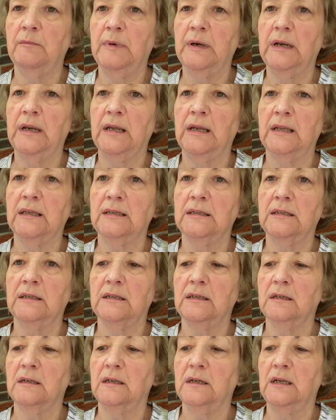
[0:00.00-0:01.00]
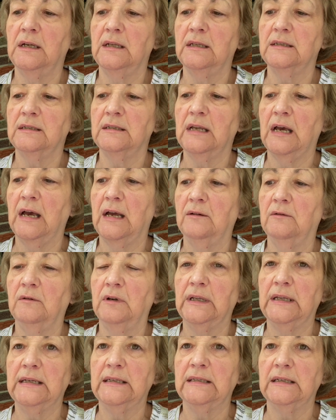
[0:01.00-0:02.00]
but it's not
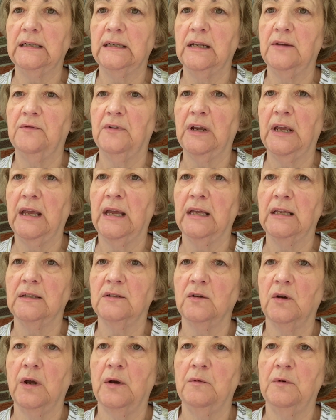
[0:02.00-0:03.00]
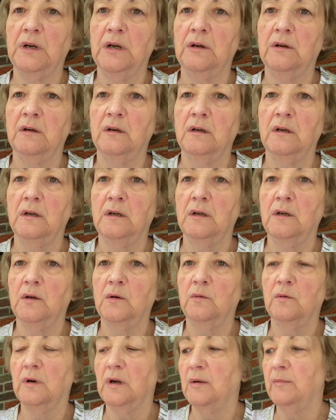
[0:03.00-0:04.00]
really significant, so I wouldn't
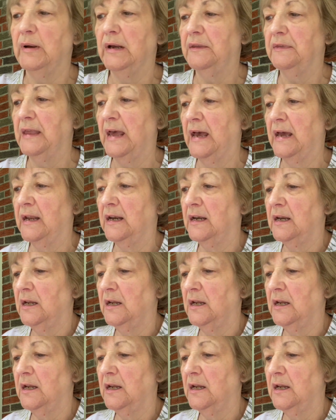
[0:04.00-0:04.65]
worry about that.